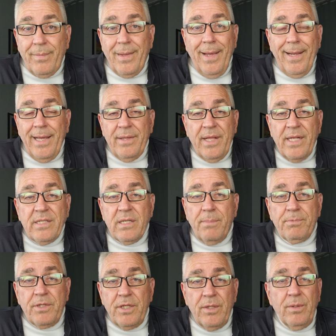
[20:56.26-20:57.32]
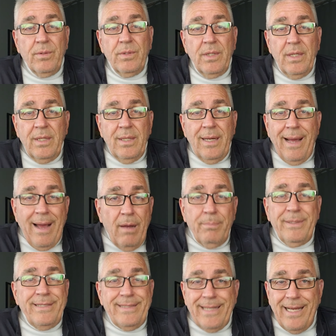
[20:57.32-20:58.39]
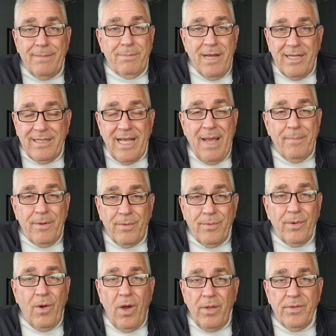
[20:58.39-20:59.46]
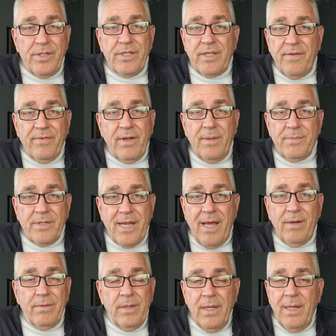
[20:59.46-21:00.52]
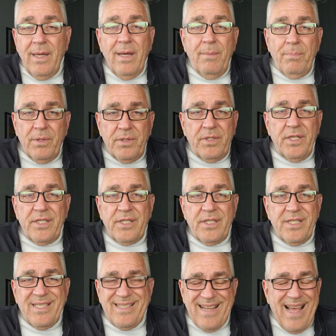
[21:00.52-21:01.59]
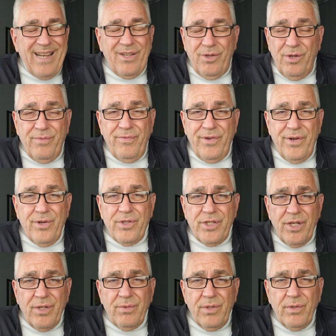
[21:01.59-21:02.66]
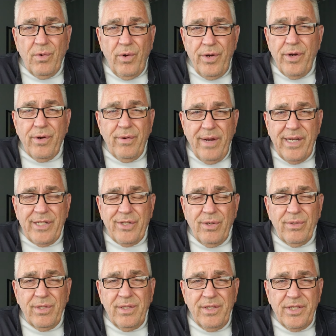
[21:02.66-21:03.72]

Again, that's up to you. I'll be dead by the time all this stuff comes down. But this is not good for your children or your grandchildren.